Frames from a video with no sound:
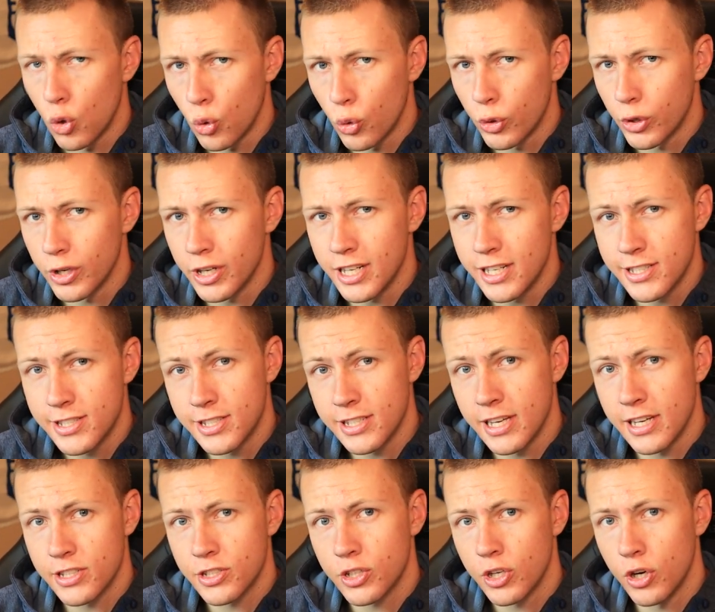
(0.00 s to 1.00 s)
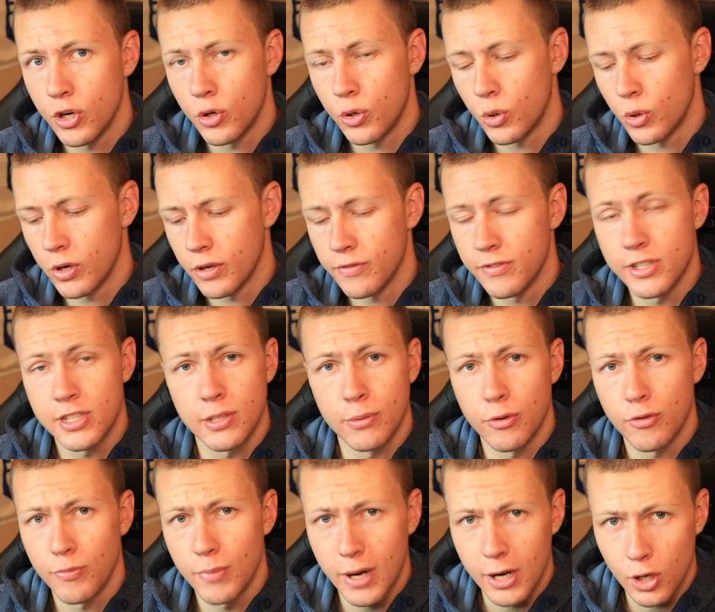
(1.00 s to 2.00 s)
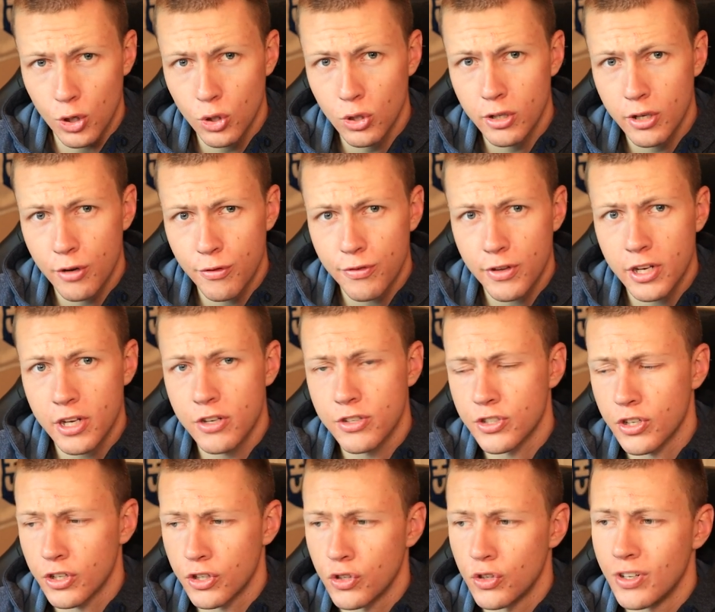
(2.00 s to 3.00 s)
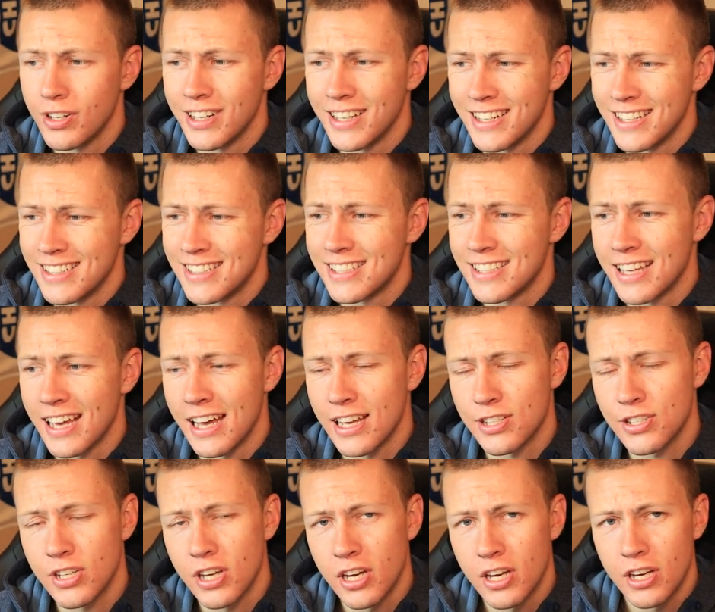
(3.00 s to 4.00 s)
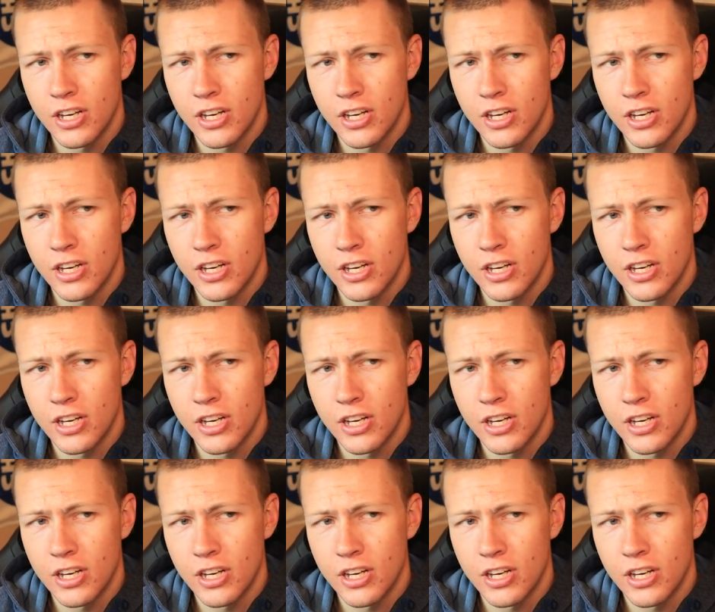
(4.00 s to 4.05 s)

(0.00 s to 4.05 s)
older E C S code, or even some of my earlier videos on Unity E C S,